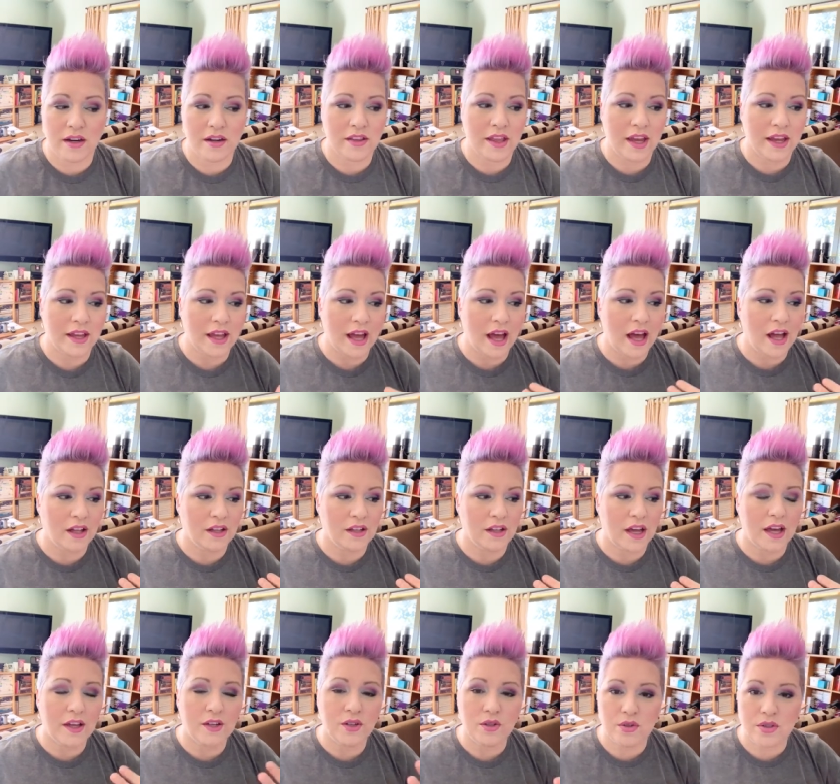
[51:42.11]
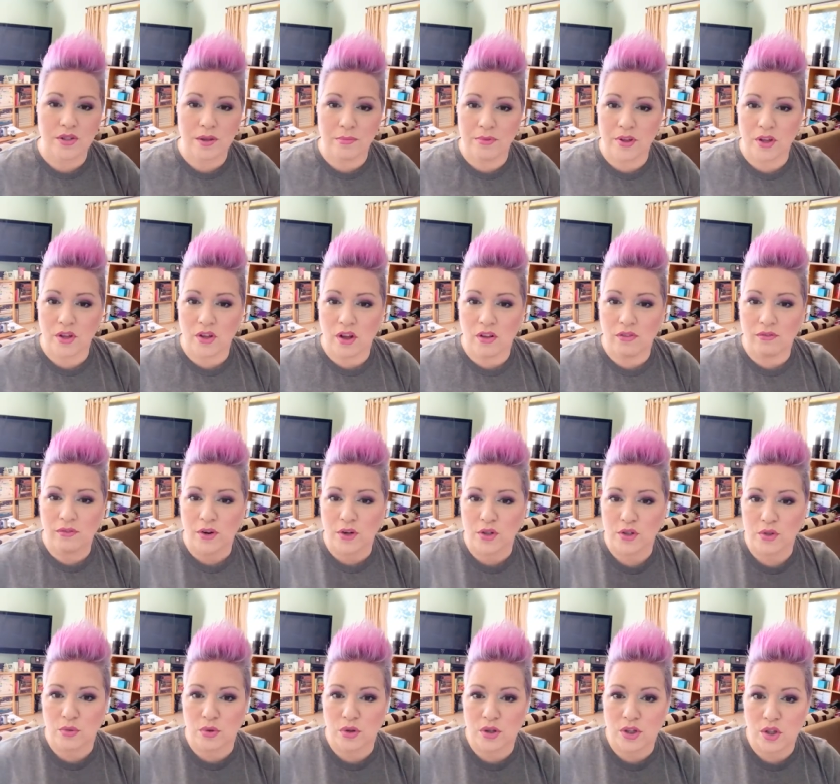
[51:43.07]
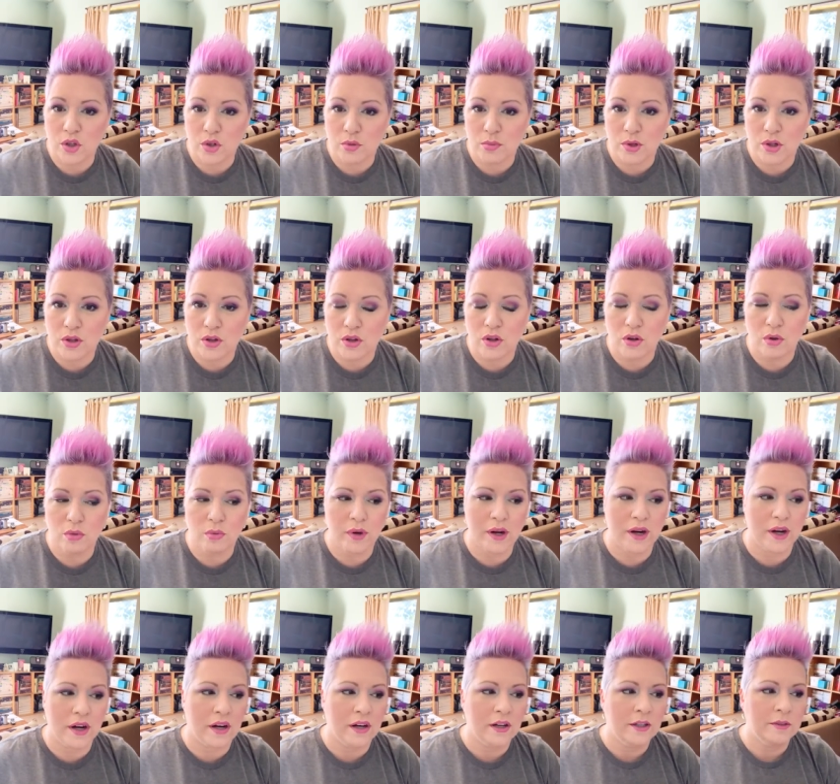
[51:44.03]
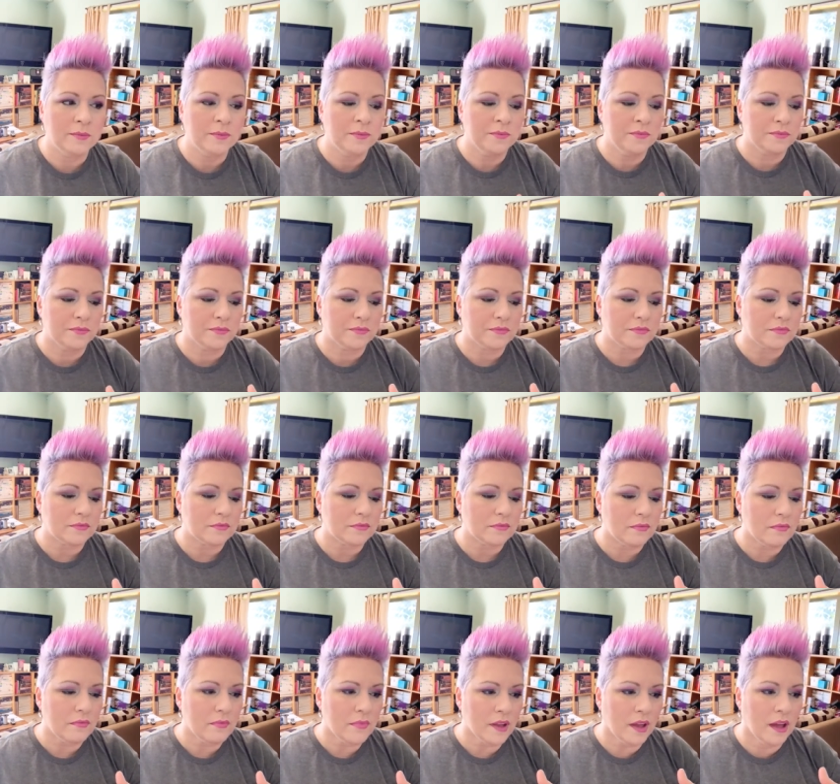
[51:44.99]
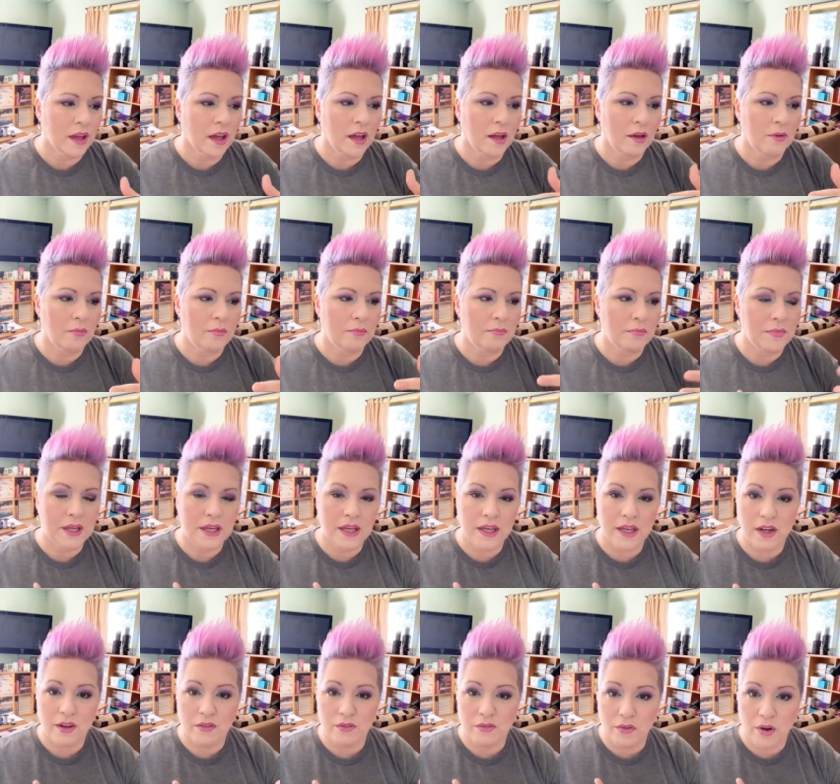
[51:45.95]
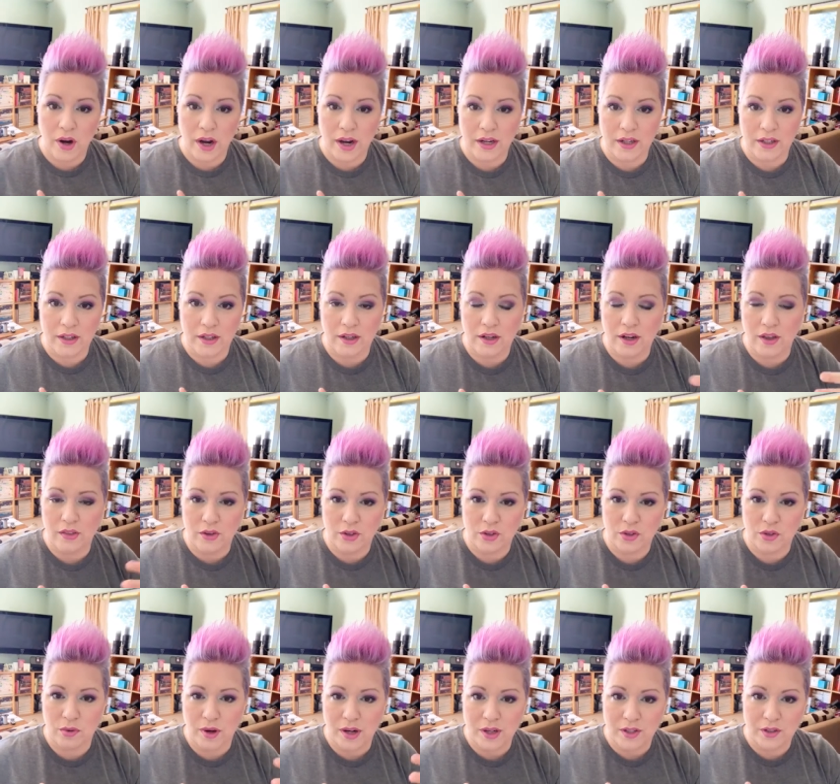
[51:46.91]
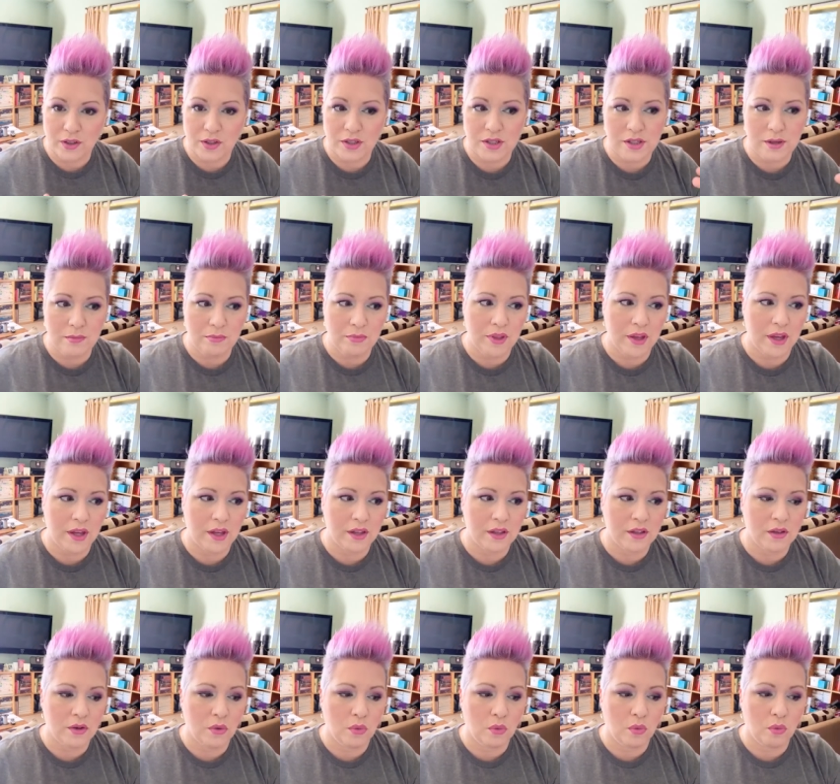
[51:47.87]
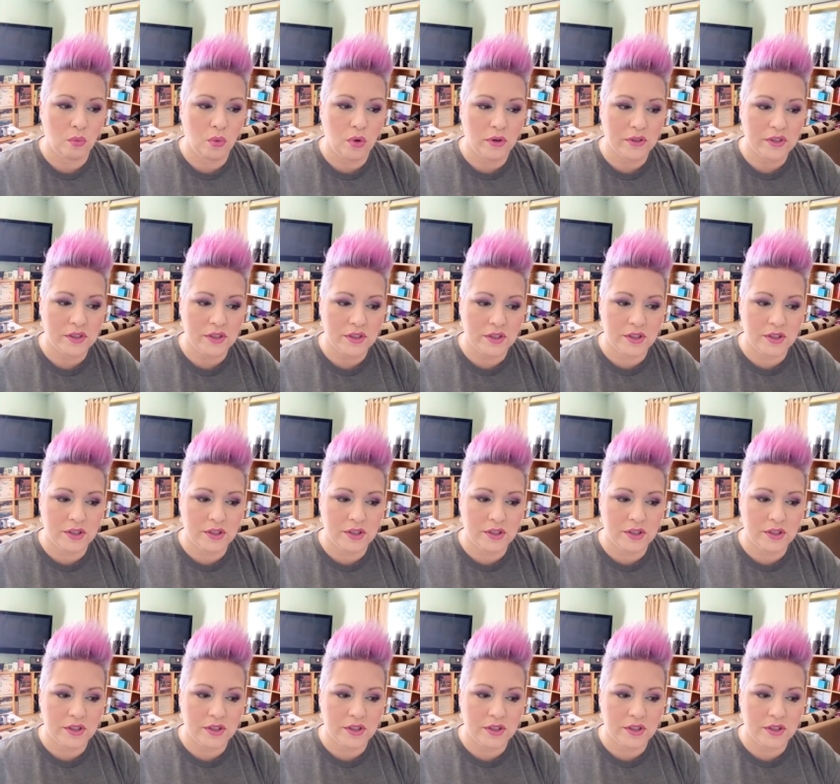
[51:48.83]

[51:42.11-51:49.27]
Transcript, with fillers: Like I I do something called virtual cubicle where um me and a friend, another director or something, we'll